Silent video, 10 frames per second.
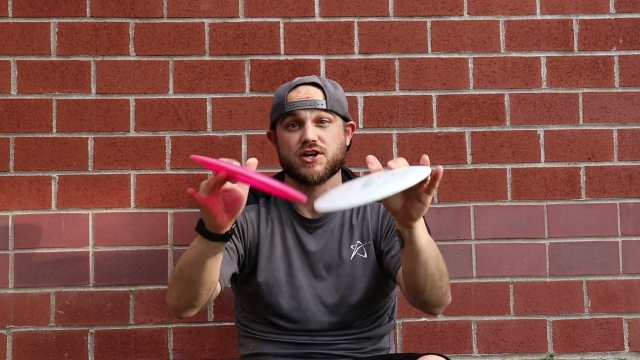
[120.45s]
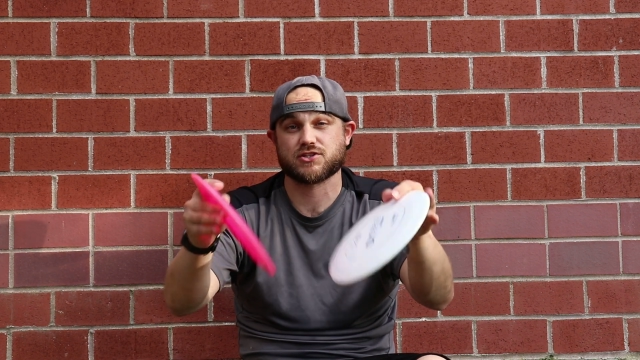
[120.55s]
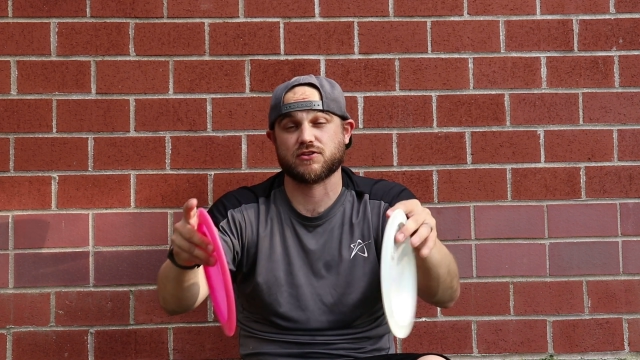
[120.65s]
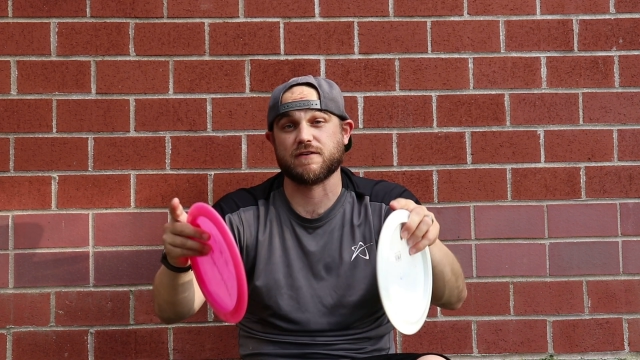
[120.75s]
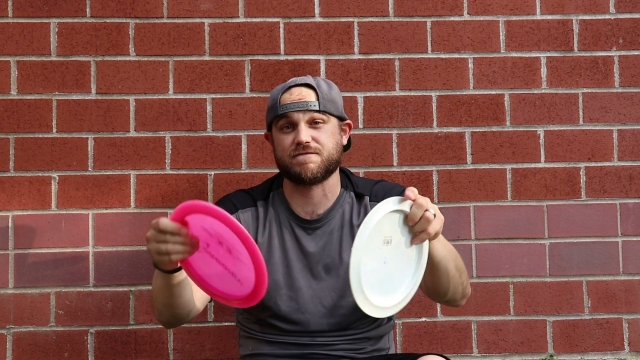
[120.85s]

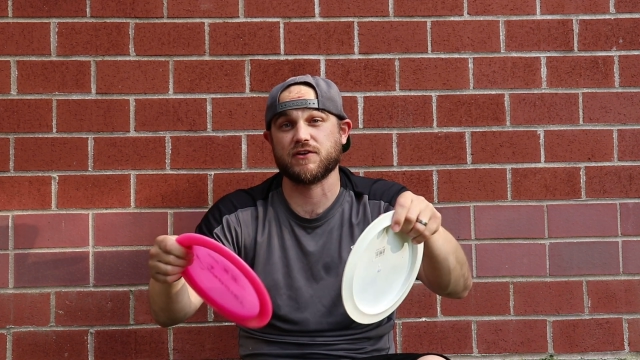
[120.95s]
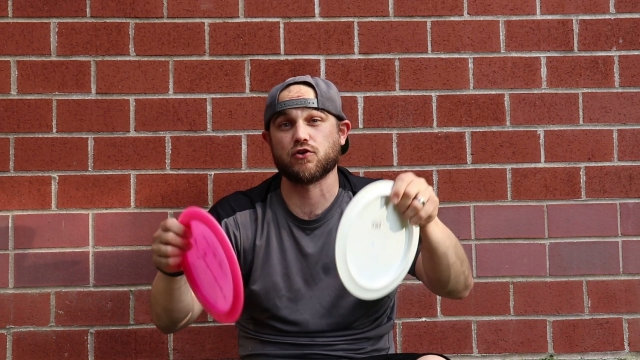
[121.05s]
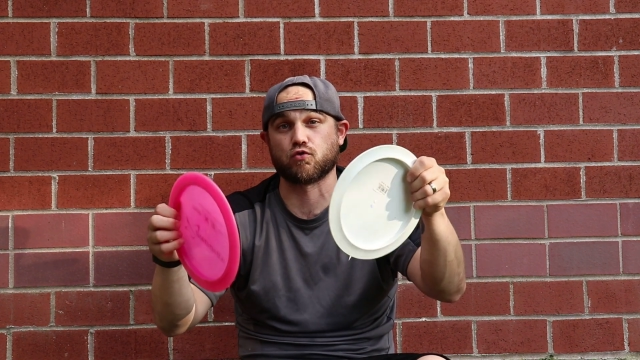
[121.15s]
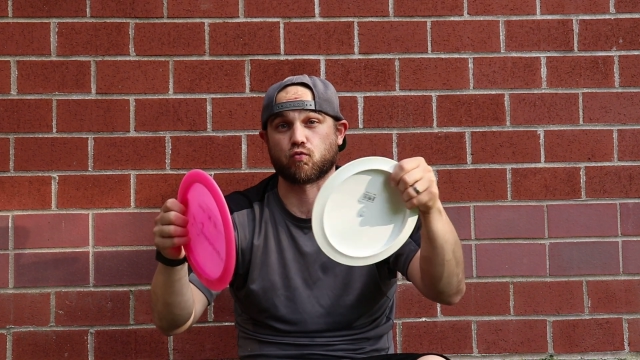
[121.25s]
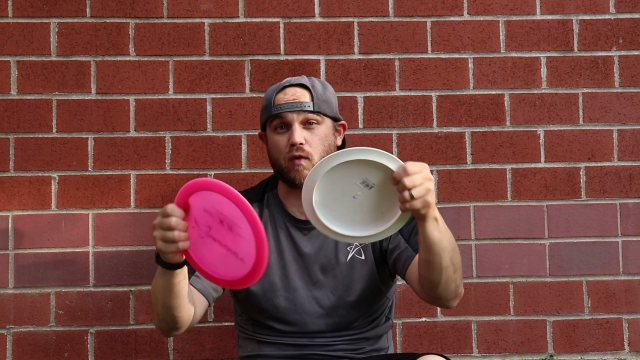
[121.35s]
So they feel
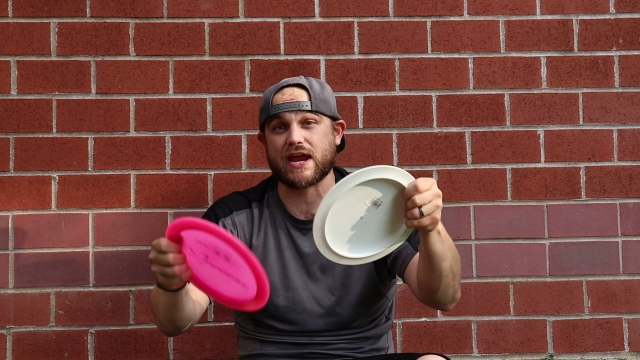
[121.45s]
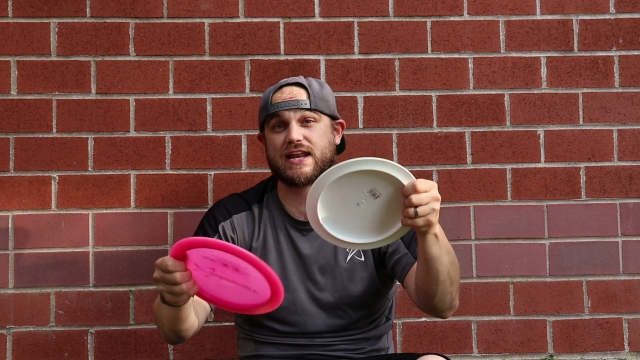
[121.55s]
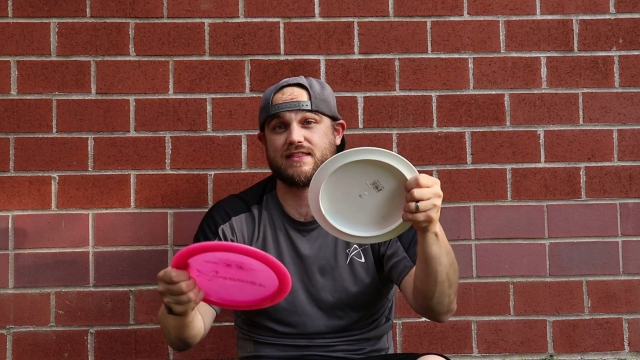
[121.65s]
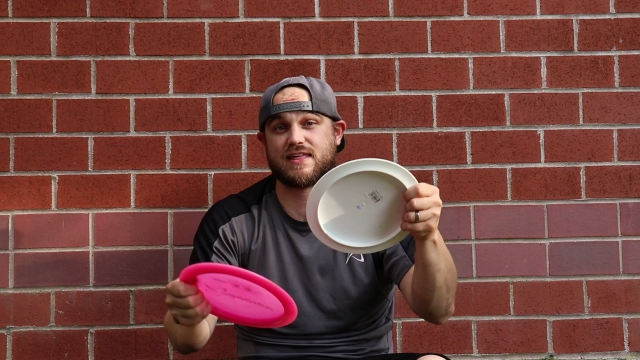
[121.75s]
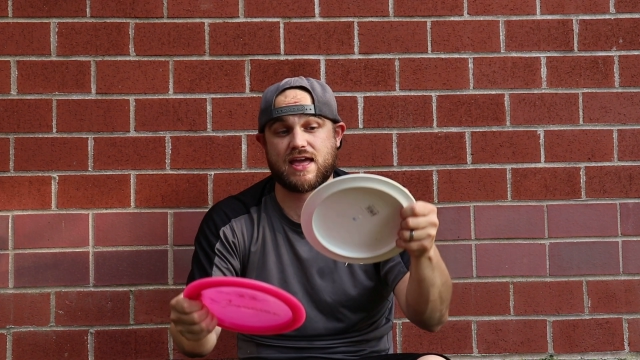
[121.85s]

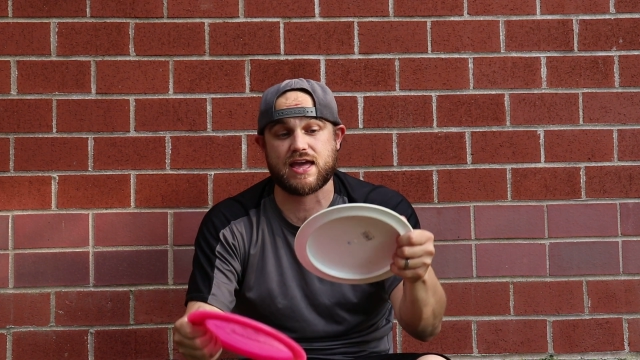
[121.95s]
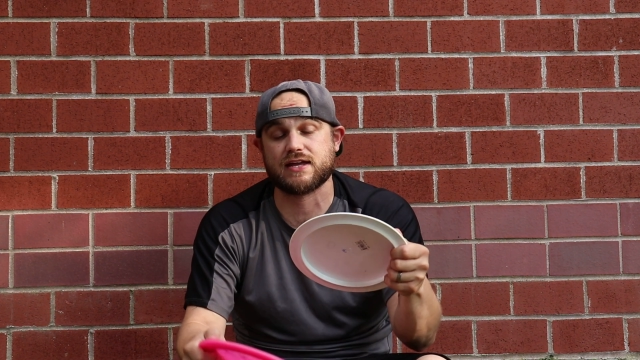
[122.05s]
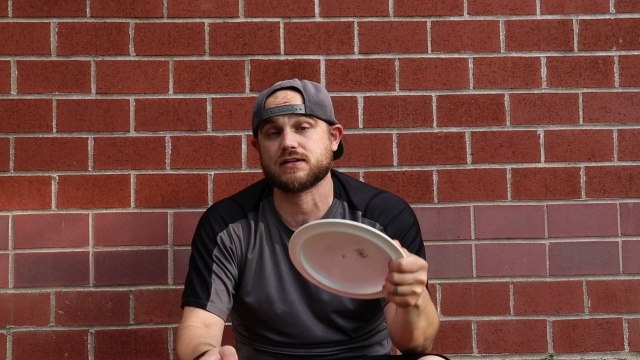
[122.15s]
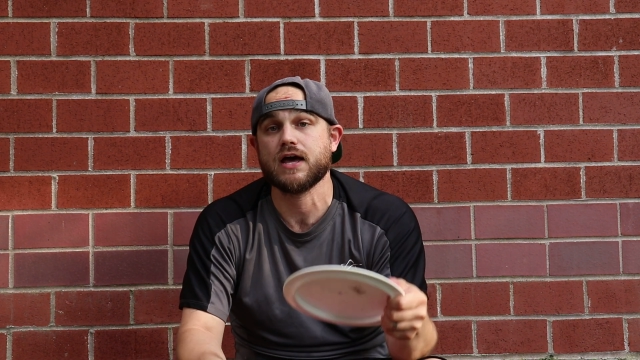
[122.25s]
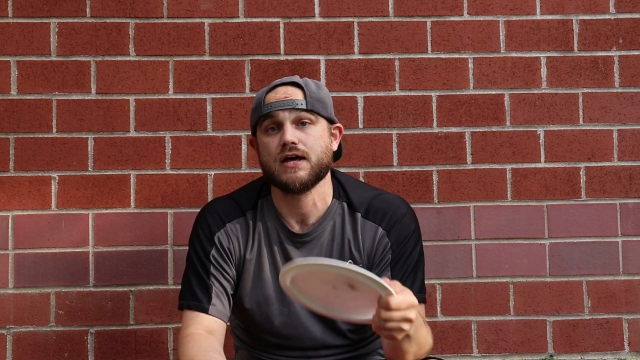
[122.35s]
great in the
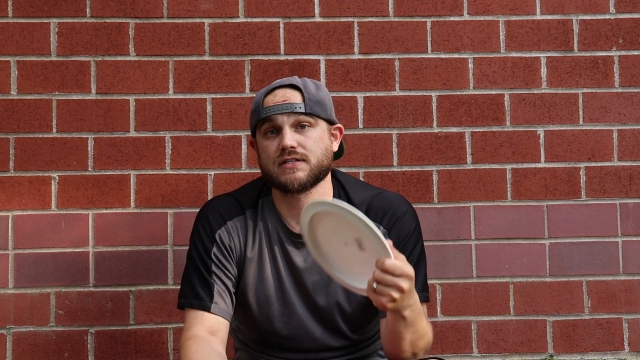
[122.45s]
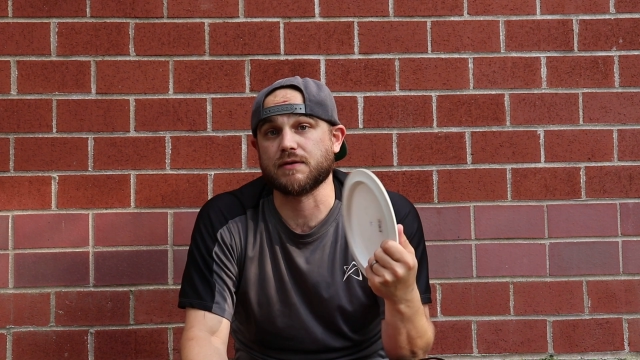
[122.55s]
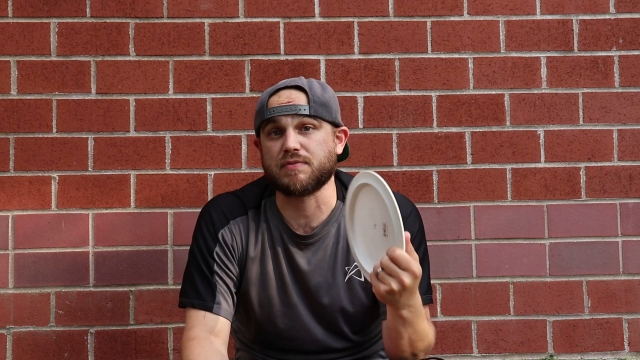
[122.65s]
hand. To